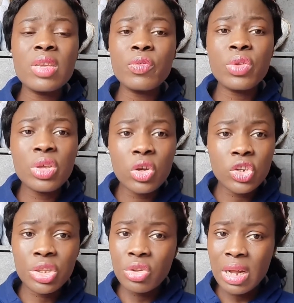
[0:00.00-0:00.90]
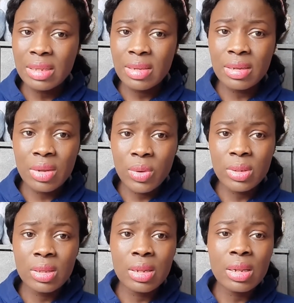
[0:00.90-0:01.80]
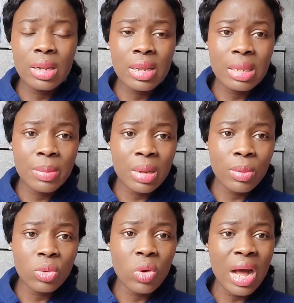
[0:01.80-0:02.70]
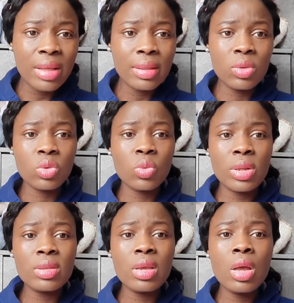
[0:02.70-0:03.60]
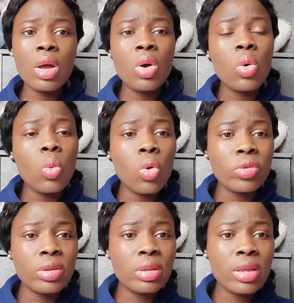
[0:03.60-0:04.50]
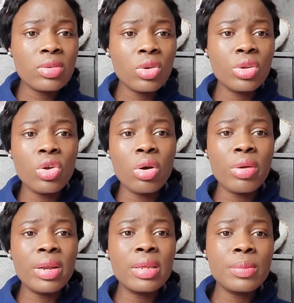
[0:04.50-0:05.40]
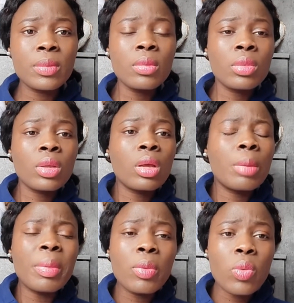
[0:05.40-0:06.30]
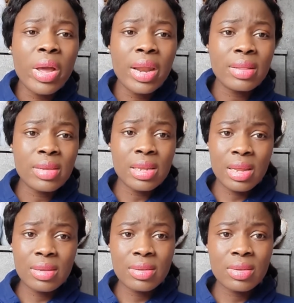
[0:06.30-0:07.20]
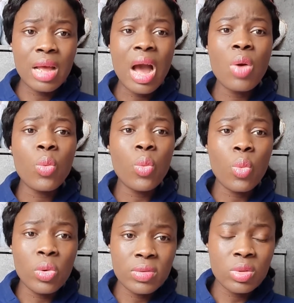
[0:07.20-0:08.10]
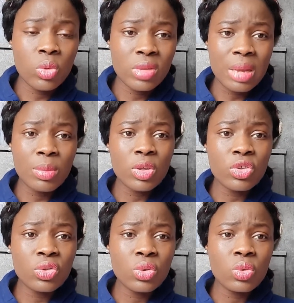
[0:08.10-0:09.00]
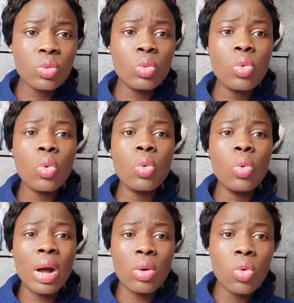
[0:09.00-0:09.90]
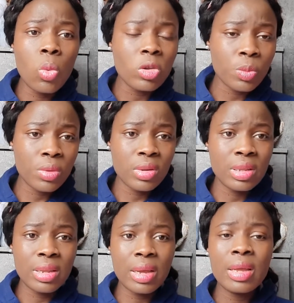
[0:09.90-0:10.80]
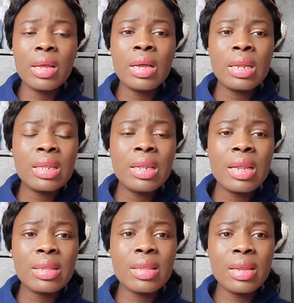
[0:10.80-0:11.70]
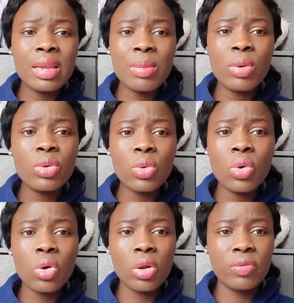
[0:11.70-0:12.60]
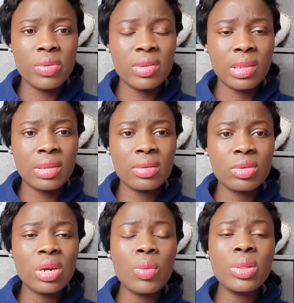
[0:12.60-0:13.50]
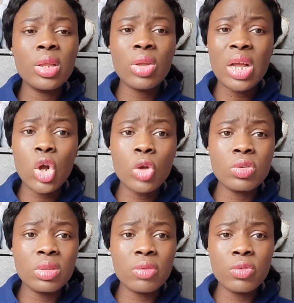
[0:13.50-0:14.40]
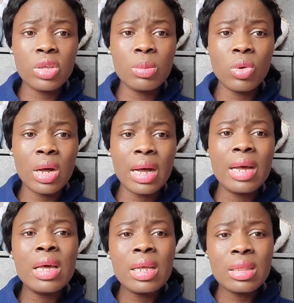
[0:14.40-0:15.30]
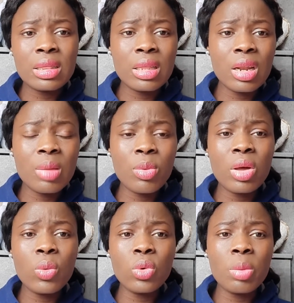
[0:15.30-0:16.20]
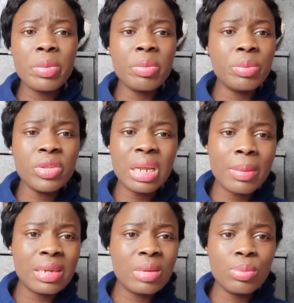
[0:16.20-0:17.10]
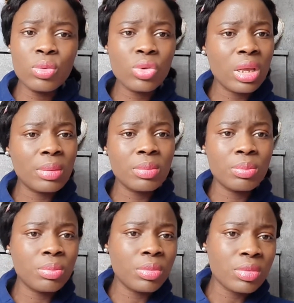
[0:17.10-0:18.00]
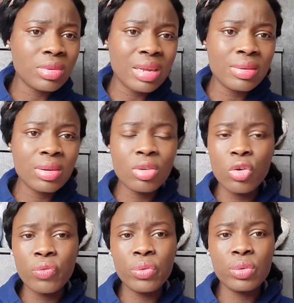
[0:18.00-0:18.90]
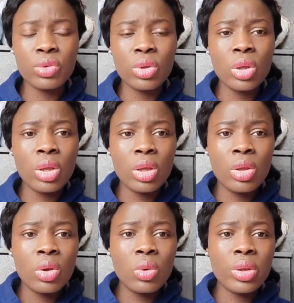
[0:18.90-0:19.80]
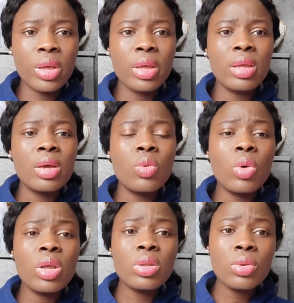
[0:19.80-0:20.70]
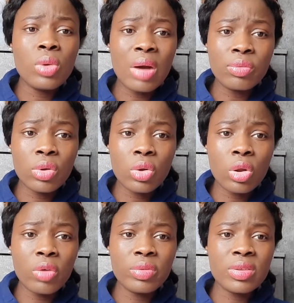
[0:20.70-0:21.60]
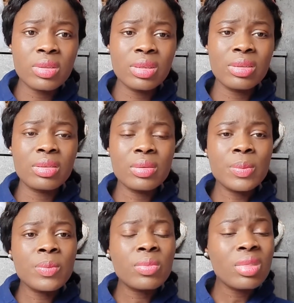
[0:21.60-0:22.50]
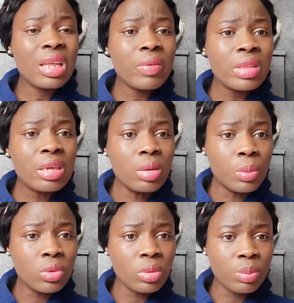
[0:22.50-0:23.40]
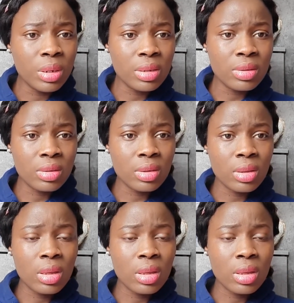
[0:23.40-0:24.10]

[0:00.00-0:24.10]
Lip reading: If he or she did not attend the wedding, let the neighbor know how it went. Was the day sunny or rainy? People were in attendance. How was it? Was there issue? Who was present there? Let the neighbor know all of these things, so that when the lawyer comes to interview him or her, the lawyer will not be beaten about the bush and sounding confused. Okay, when you have done all of these things, everything will put in place.